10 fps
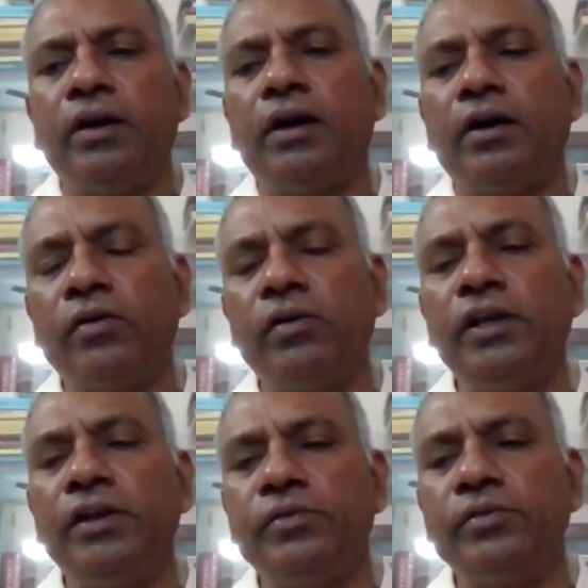
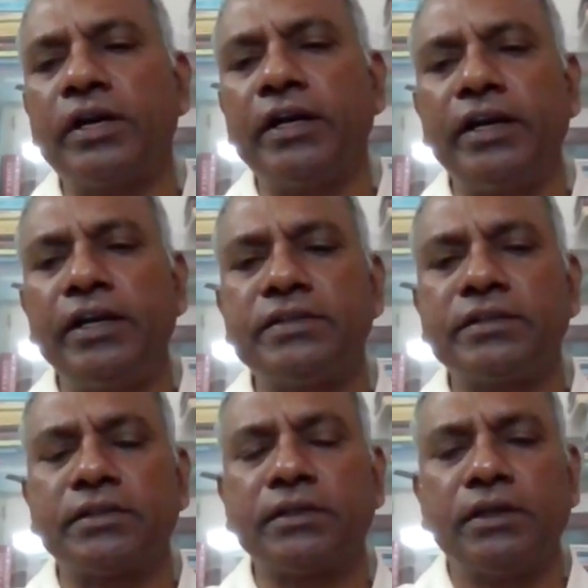Holy
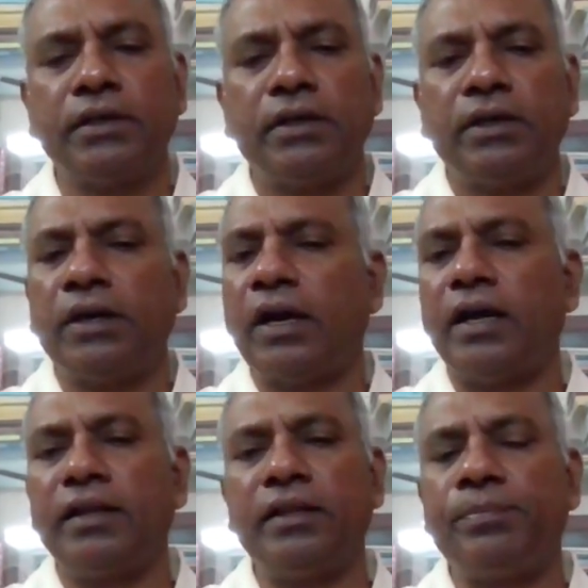Eucharist,
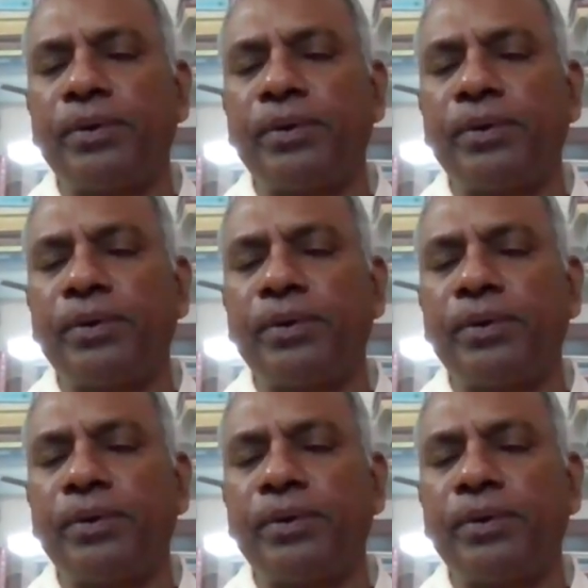and the